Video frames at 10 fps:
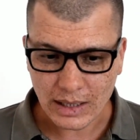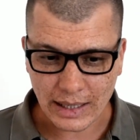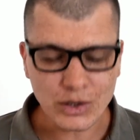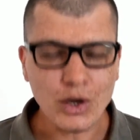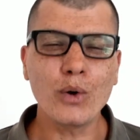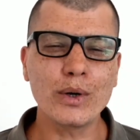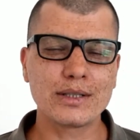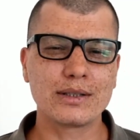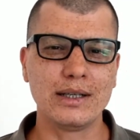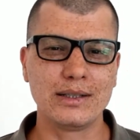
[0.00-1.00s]
I know
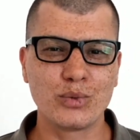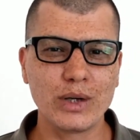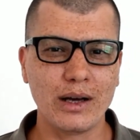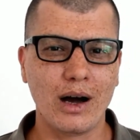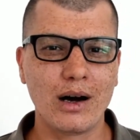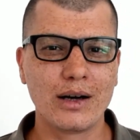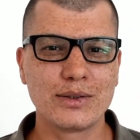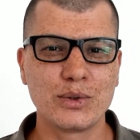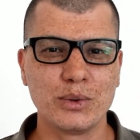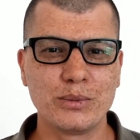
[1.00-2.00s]
it's really hard
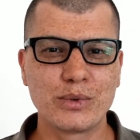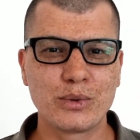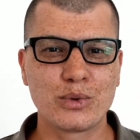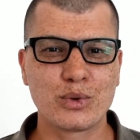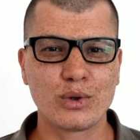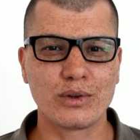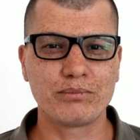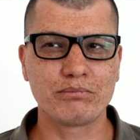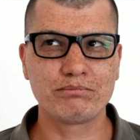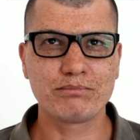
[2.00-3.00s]
to sort of
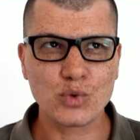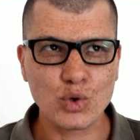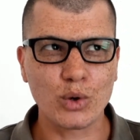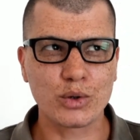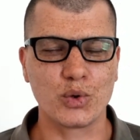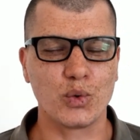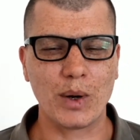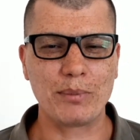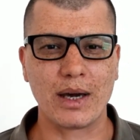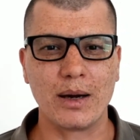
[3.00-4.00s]
talk to a
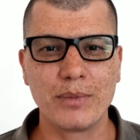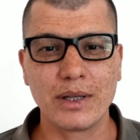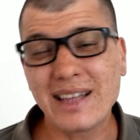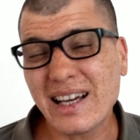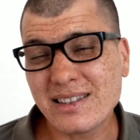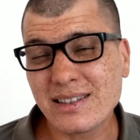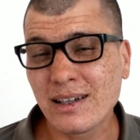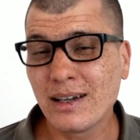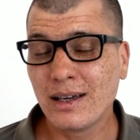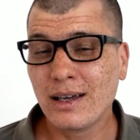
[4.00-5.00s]
webcam, but that's
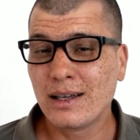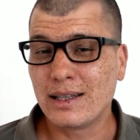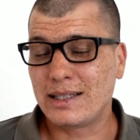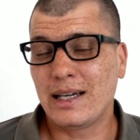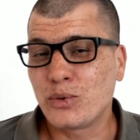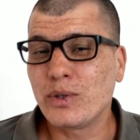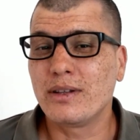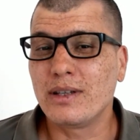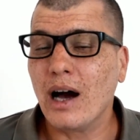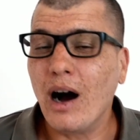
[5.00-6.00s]
actually
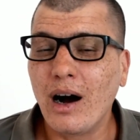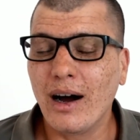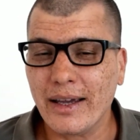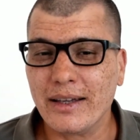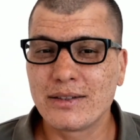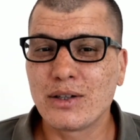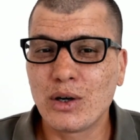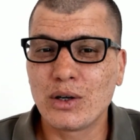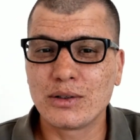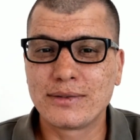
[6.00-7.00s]
the eyes
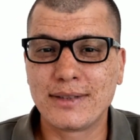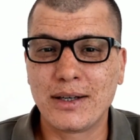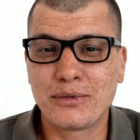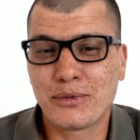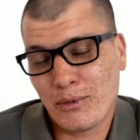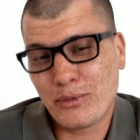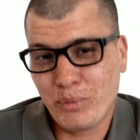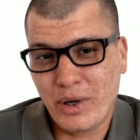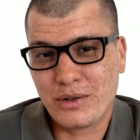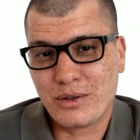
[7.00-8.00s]
of the
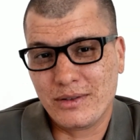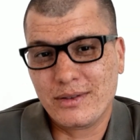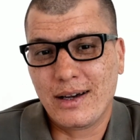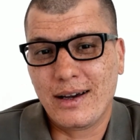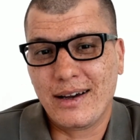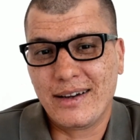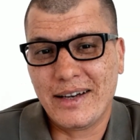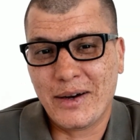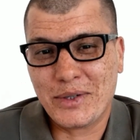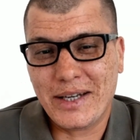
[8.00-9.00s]
person
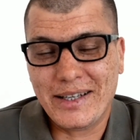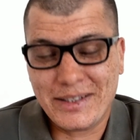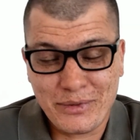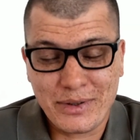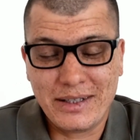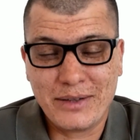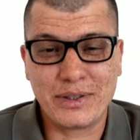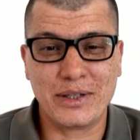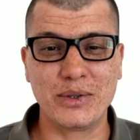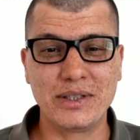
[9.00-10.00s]
nowadays if in a
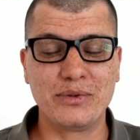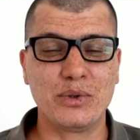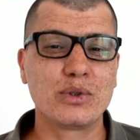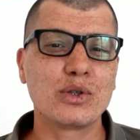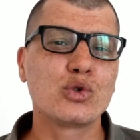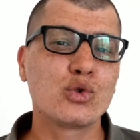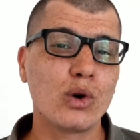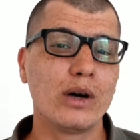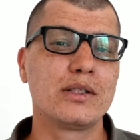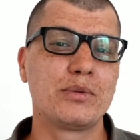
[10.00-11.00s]
video interview. So
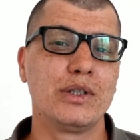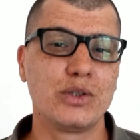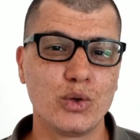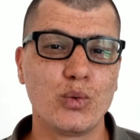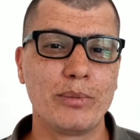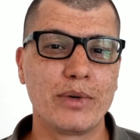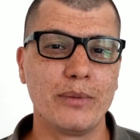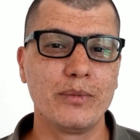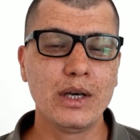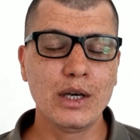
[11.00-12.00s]
try and speak to your webcam.